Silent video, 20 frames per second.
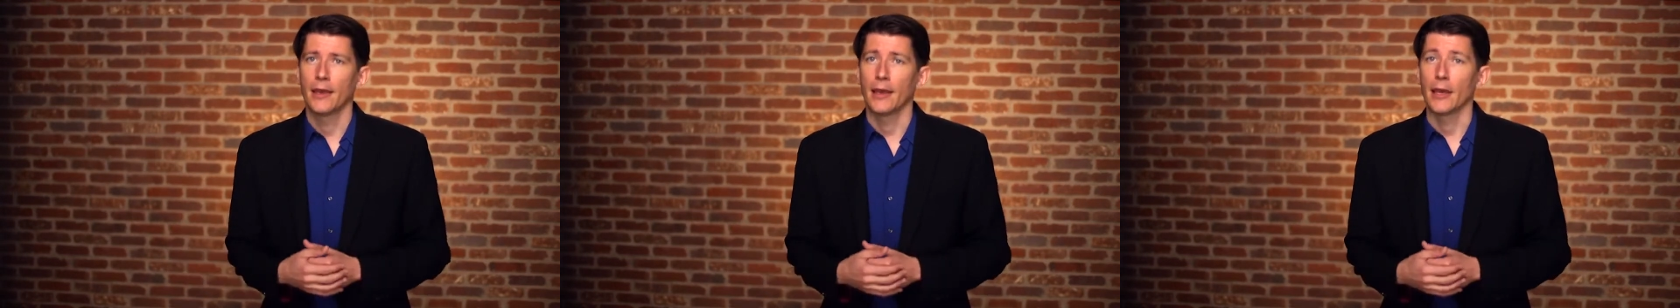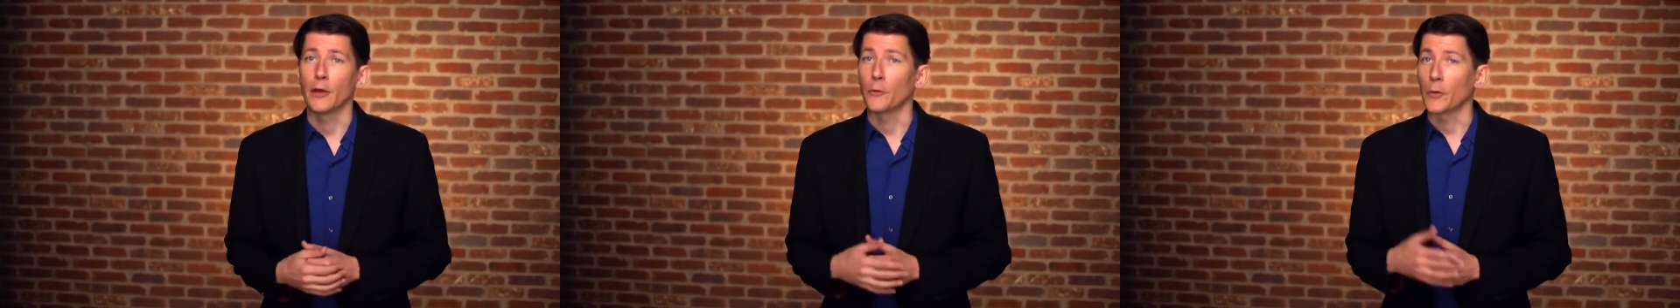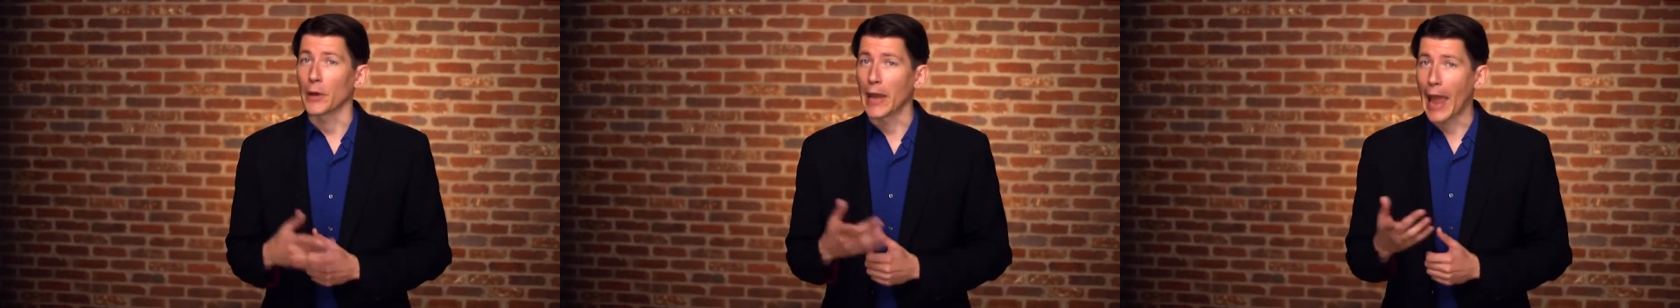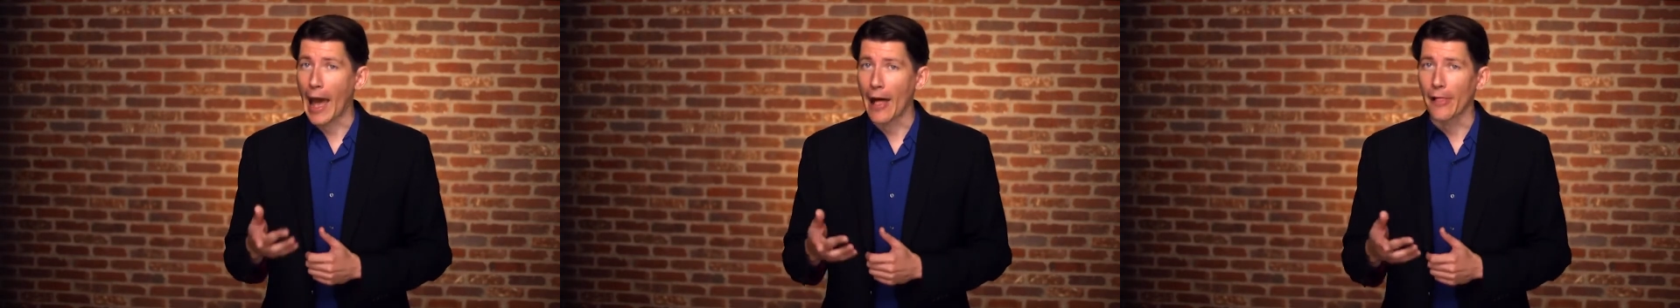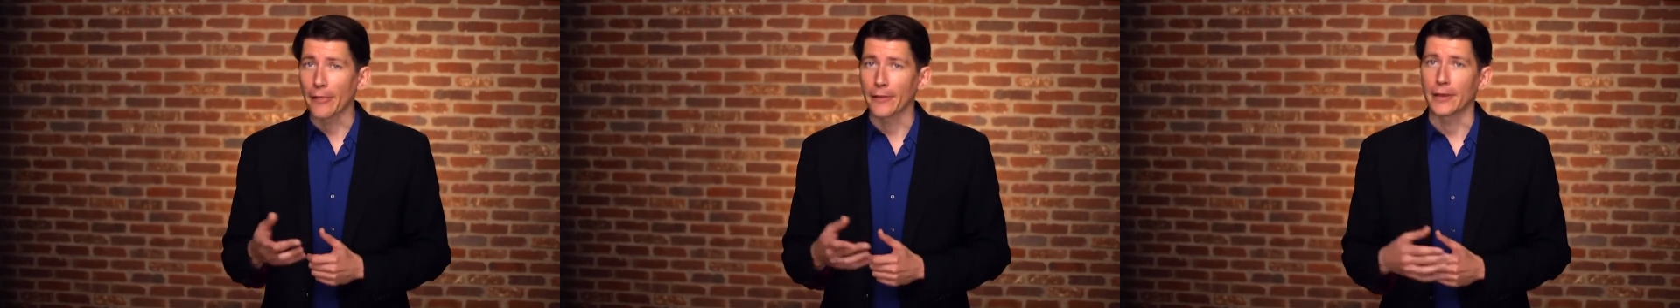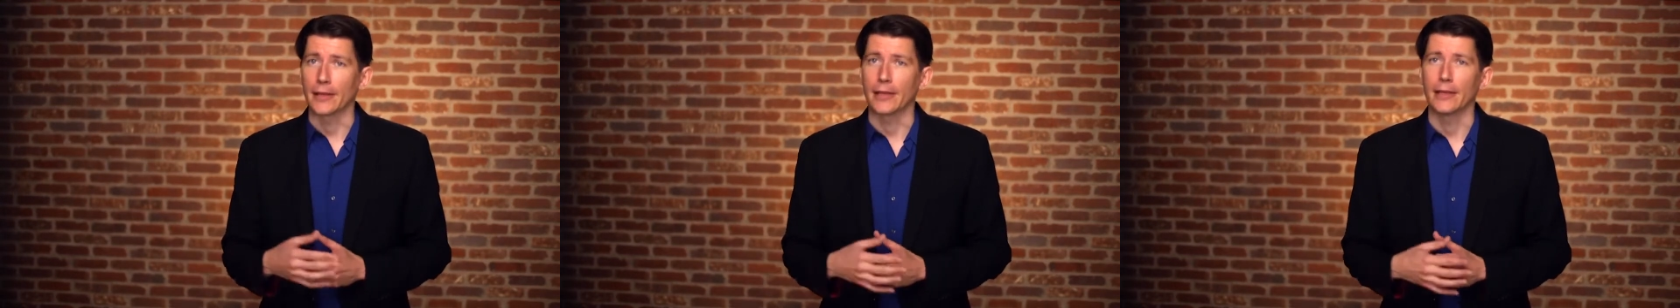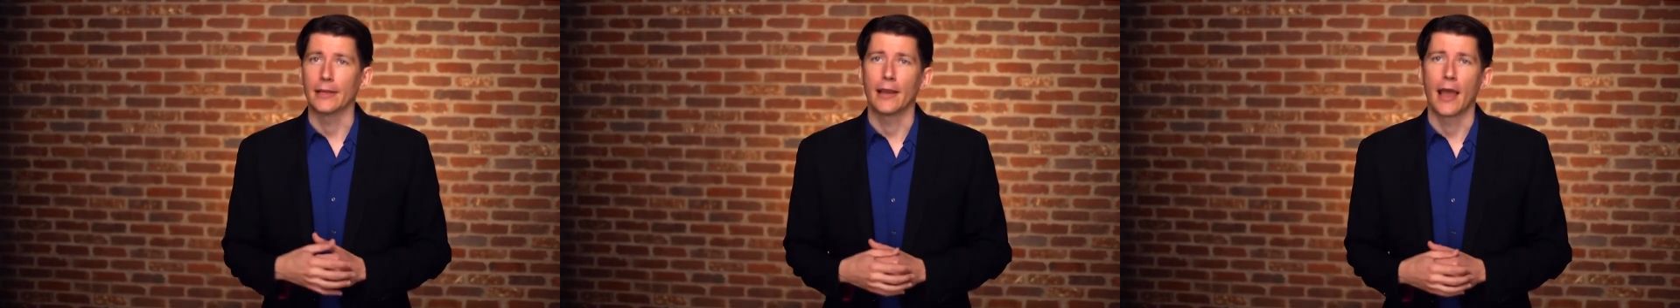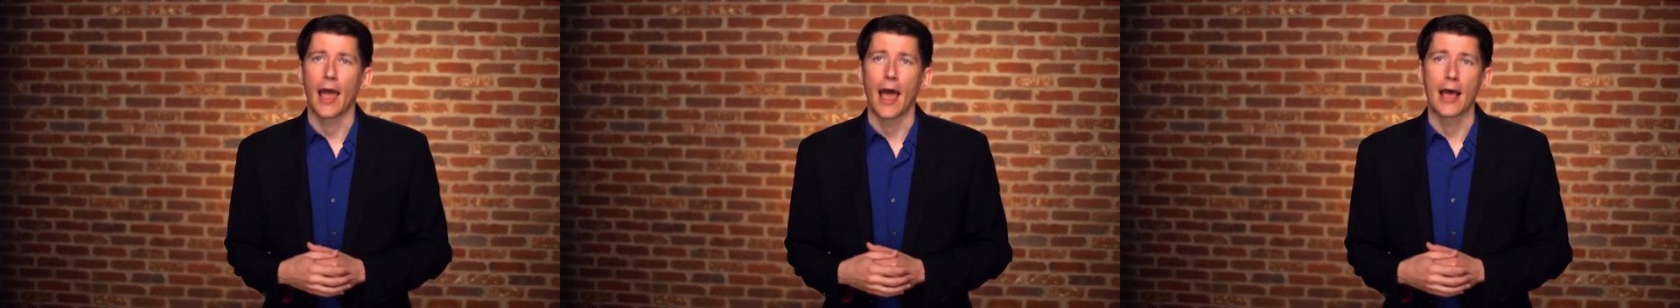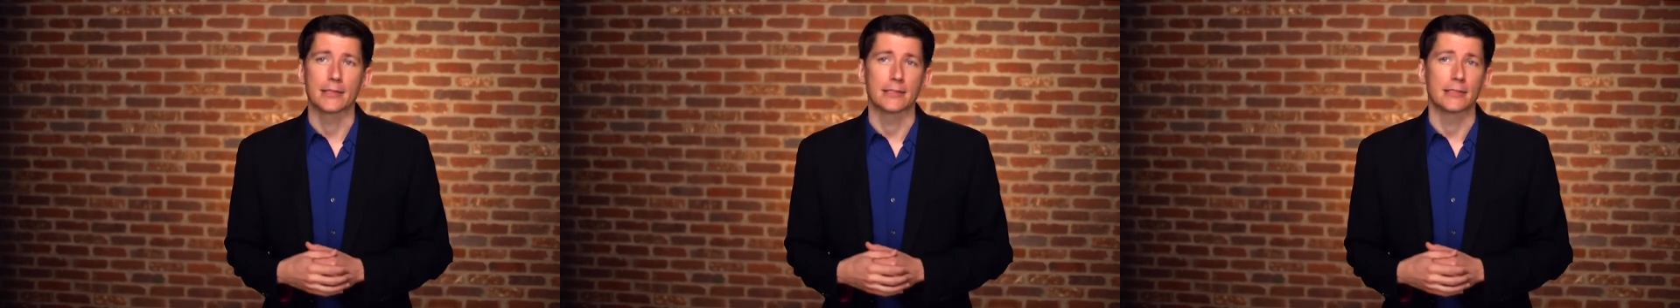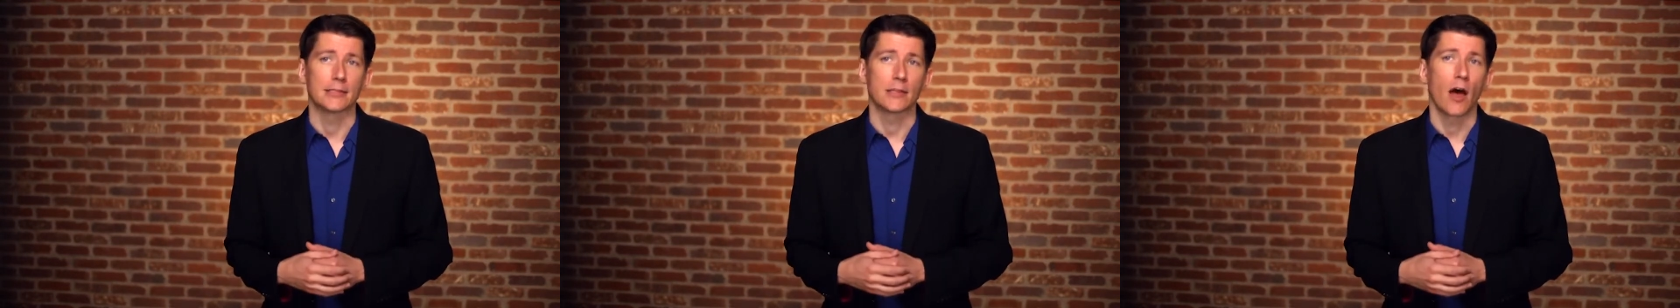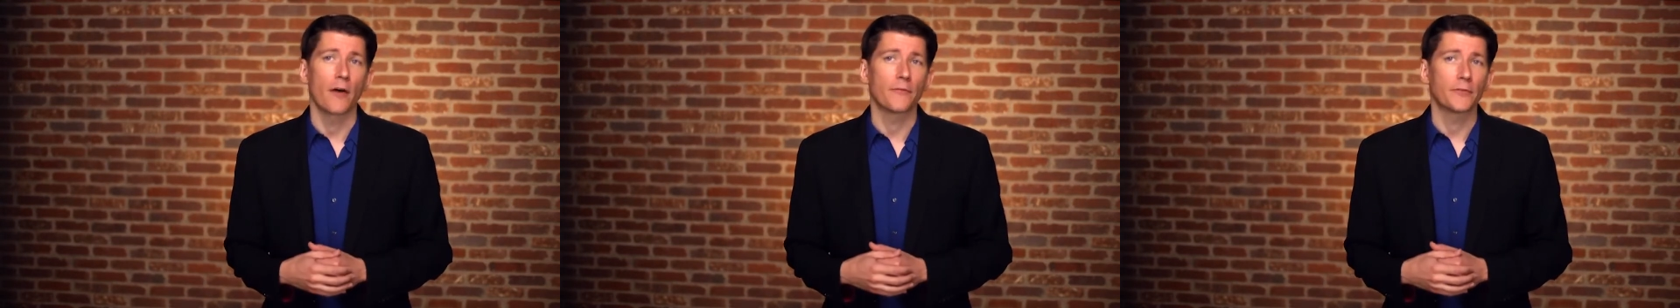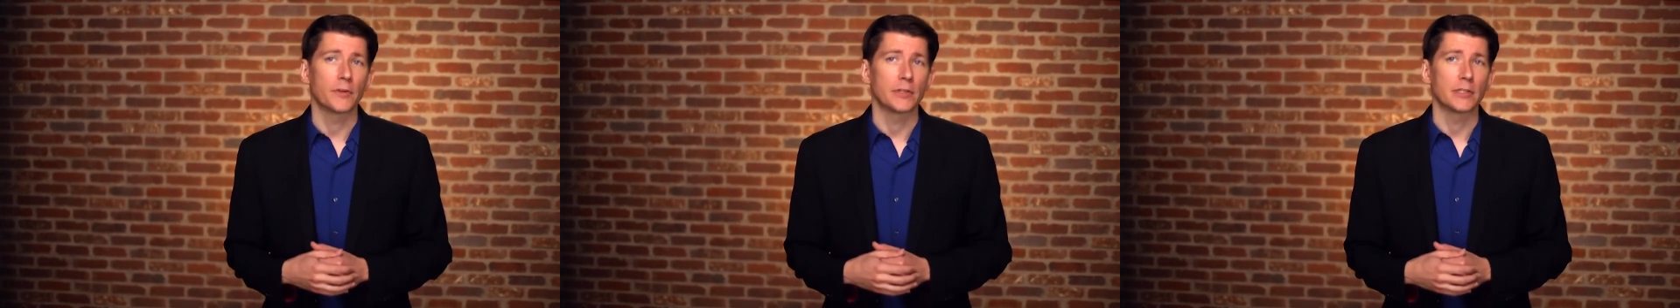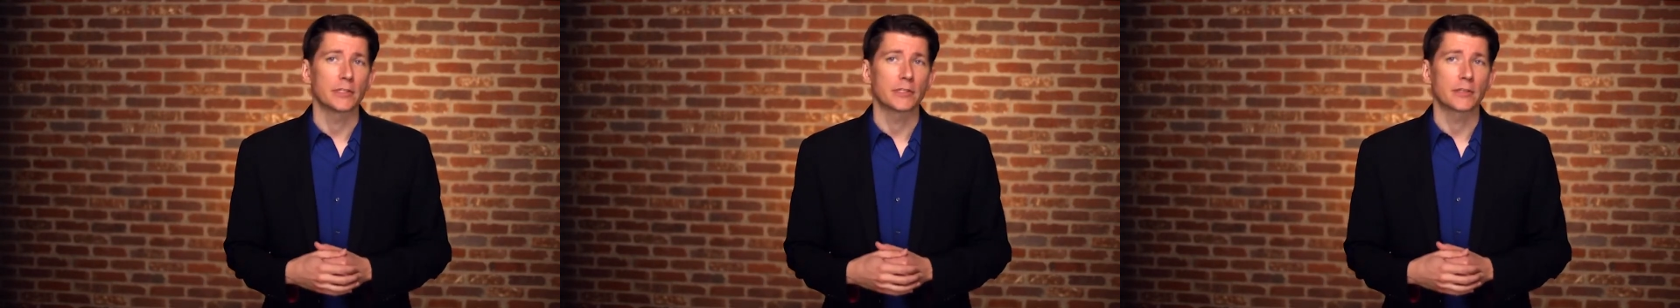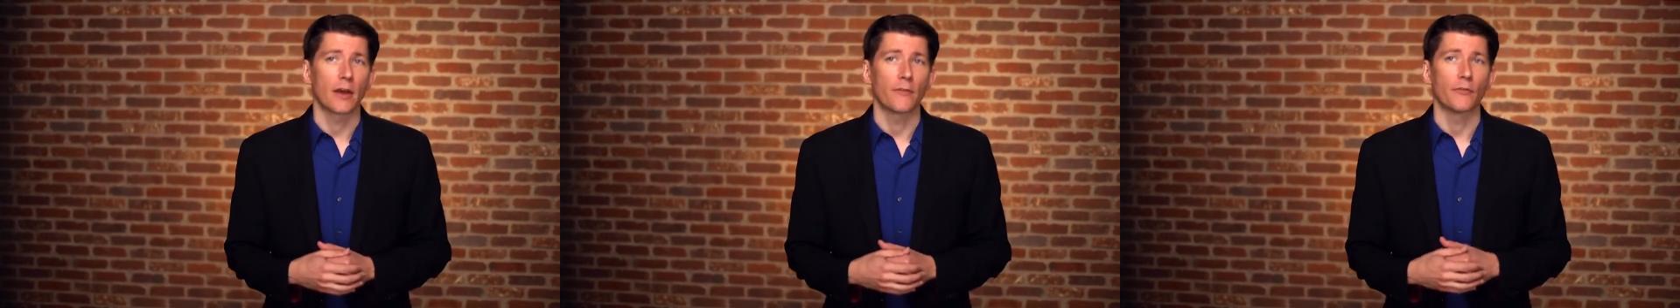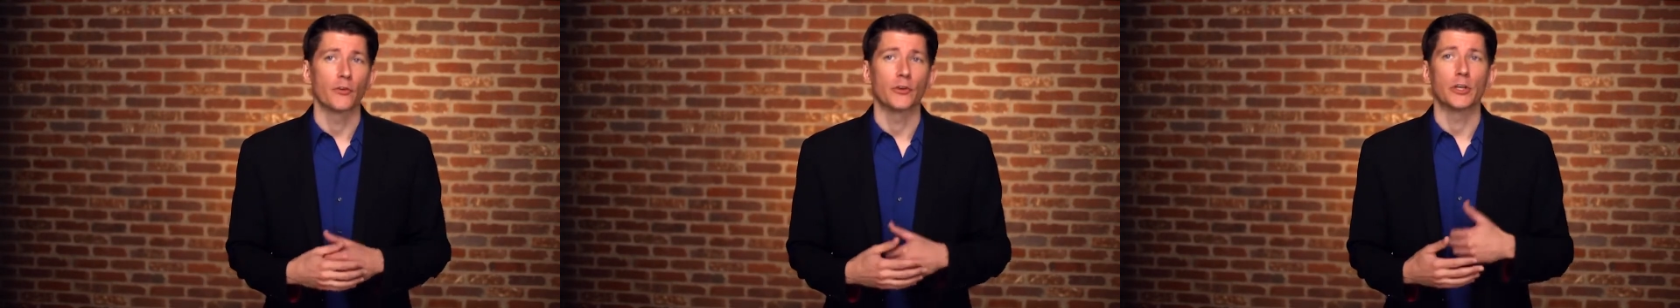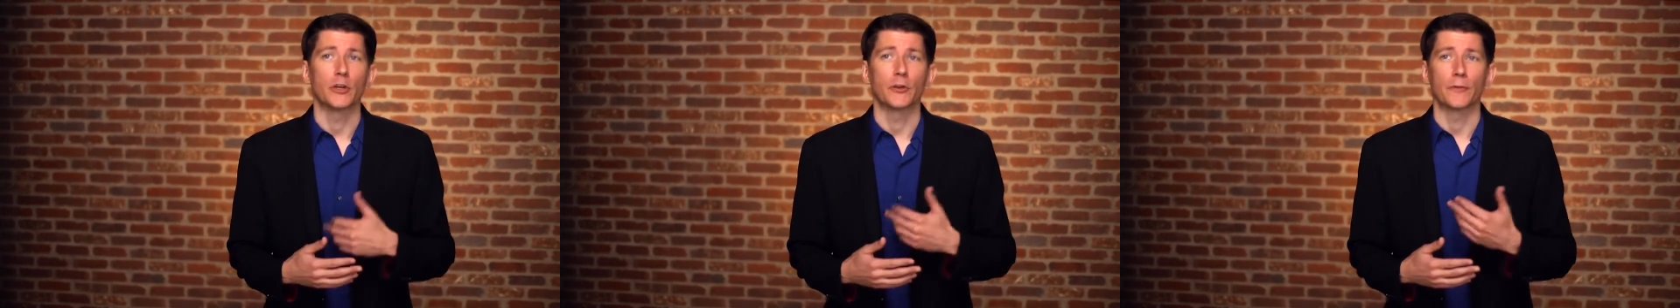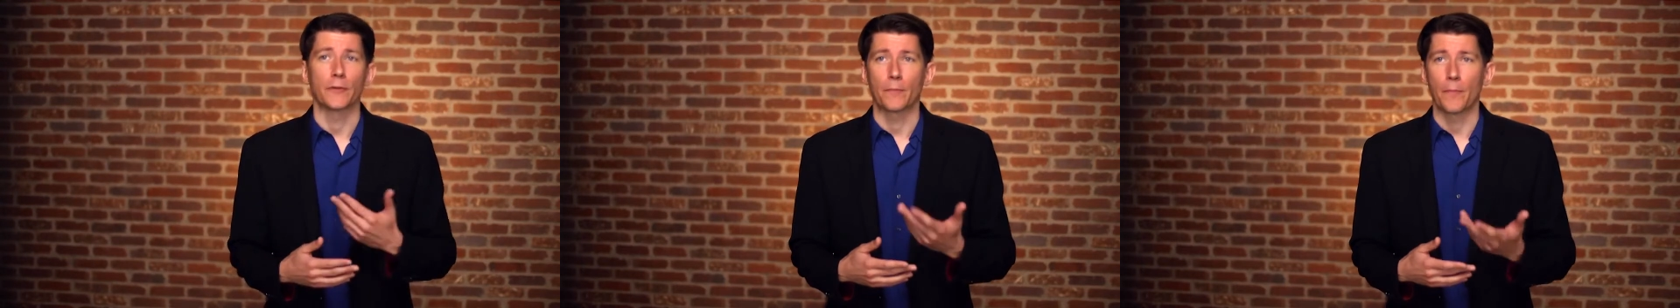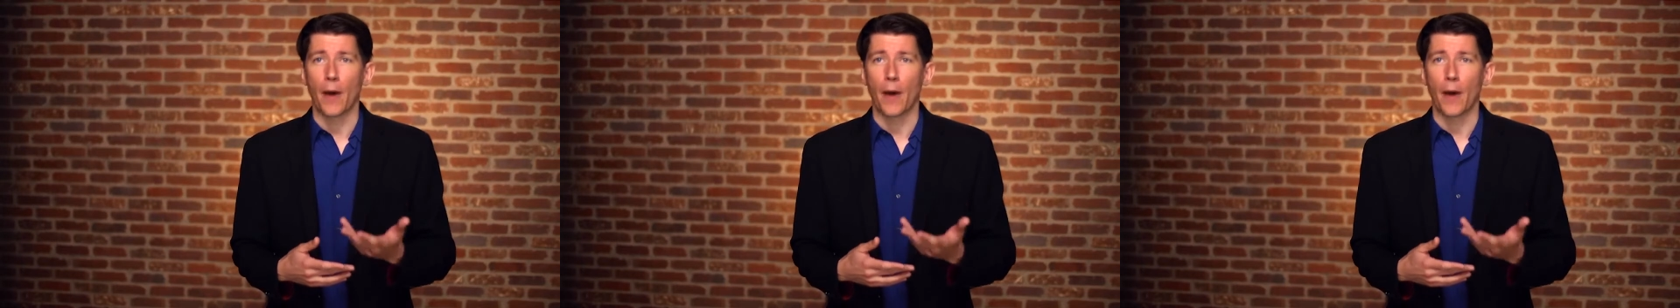In reality, as is often discovered during the